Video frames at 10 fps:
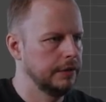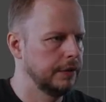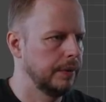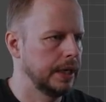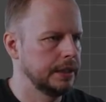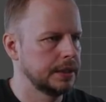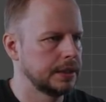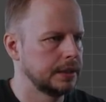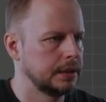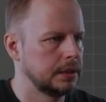for right.
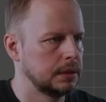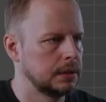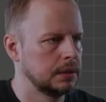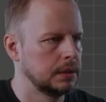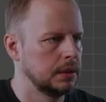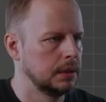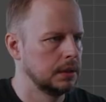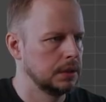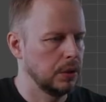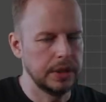
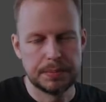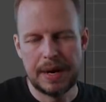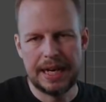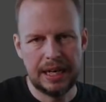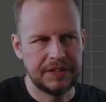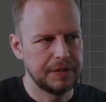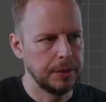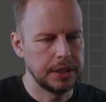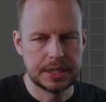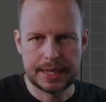So it's my left,
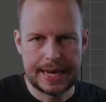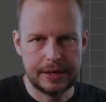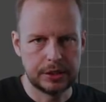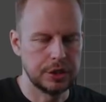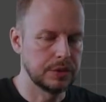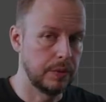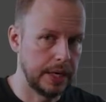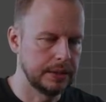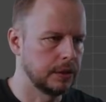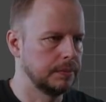but it's the character's
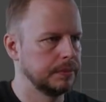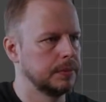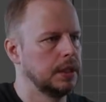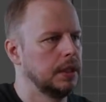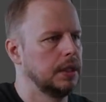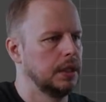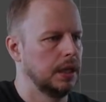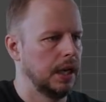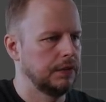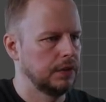right arm.
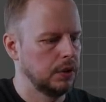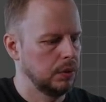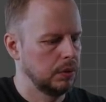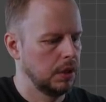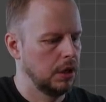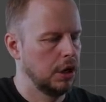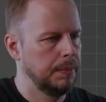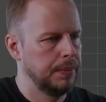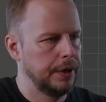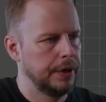F2,
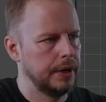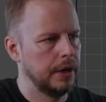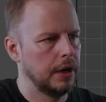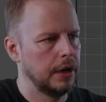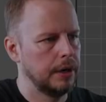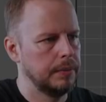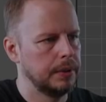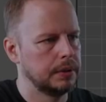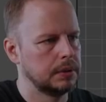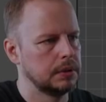upper
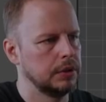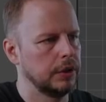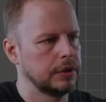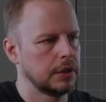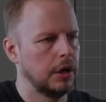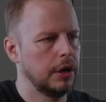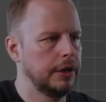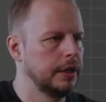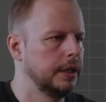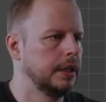arm.R.